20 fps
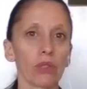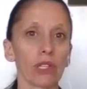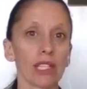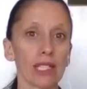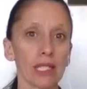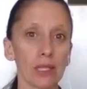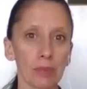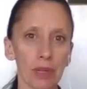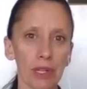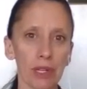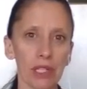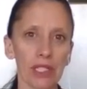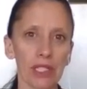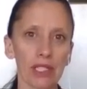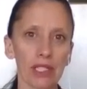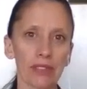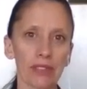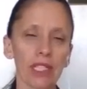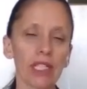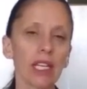experience of
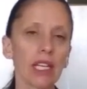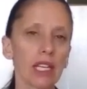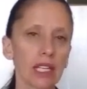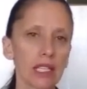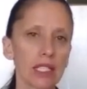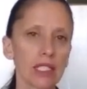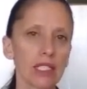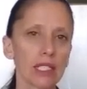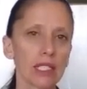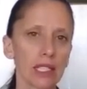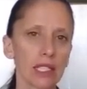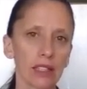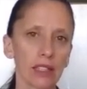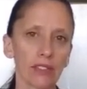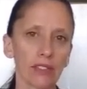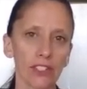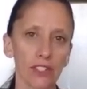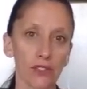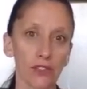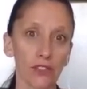it, seeing if
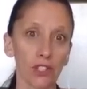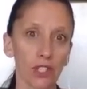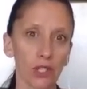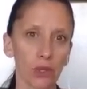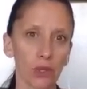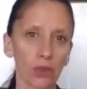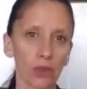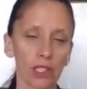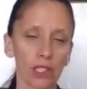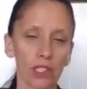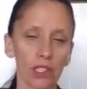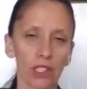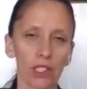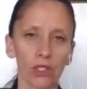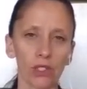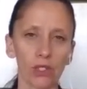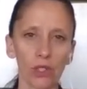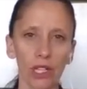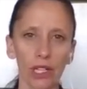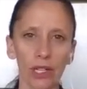it's for you, and then you can
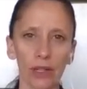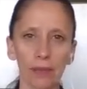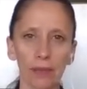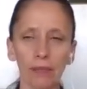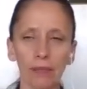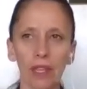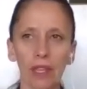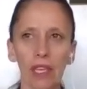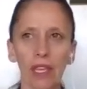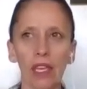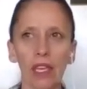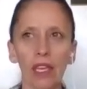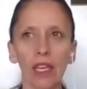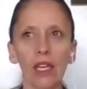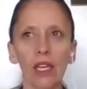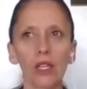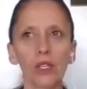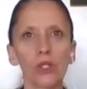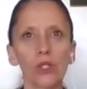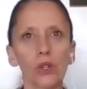join.
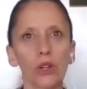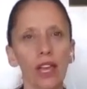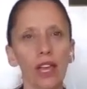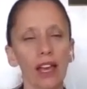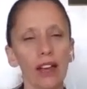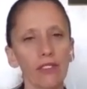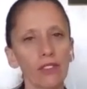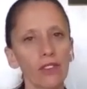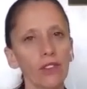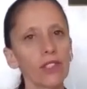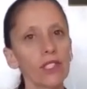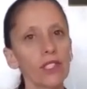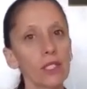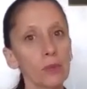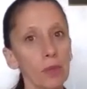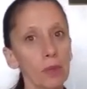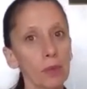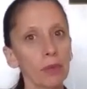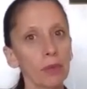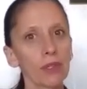So I have all these
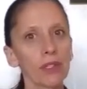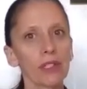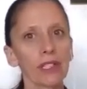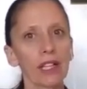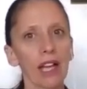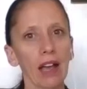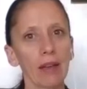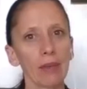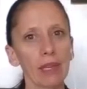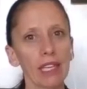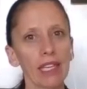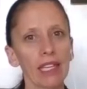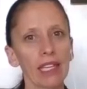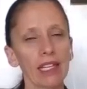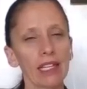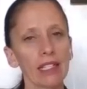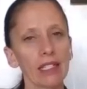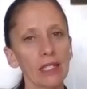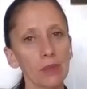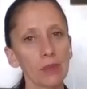people that are coming in
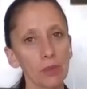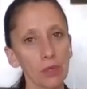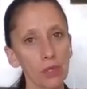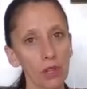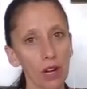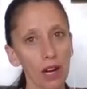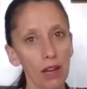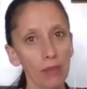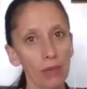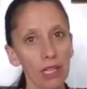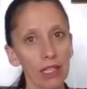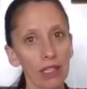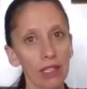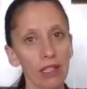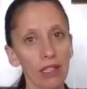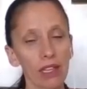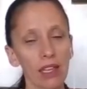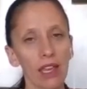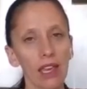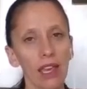and subscribing
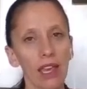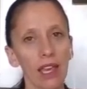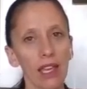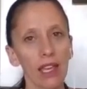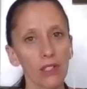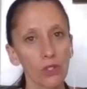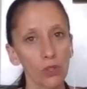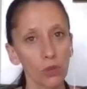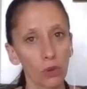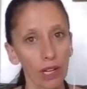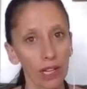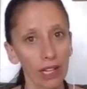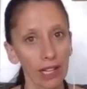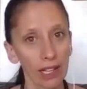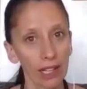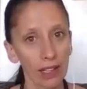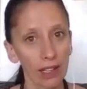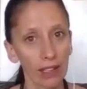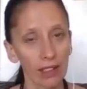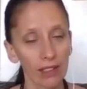and
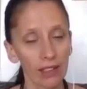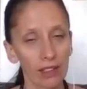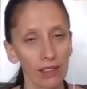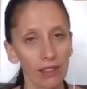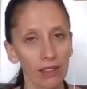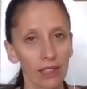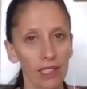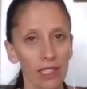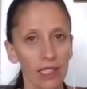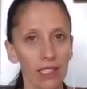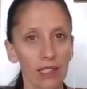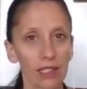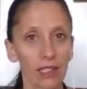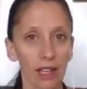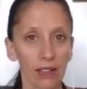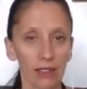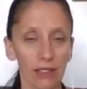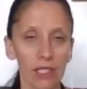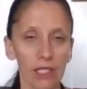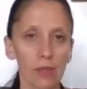joining the live
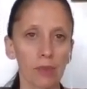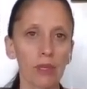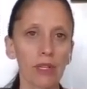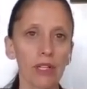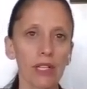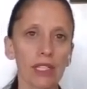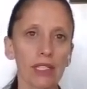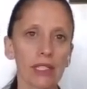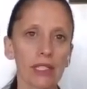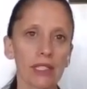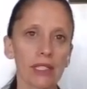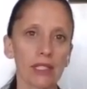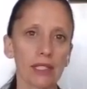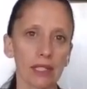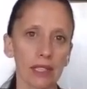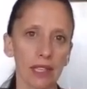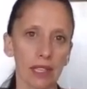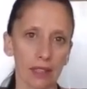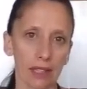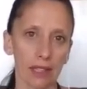experience
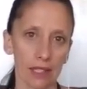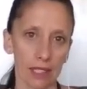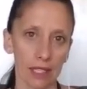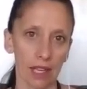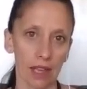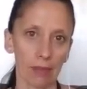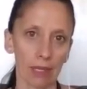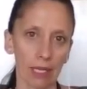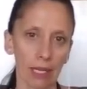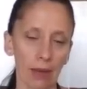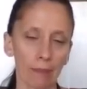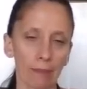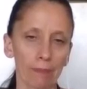that's coming up.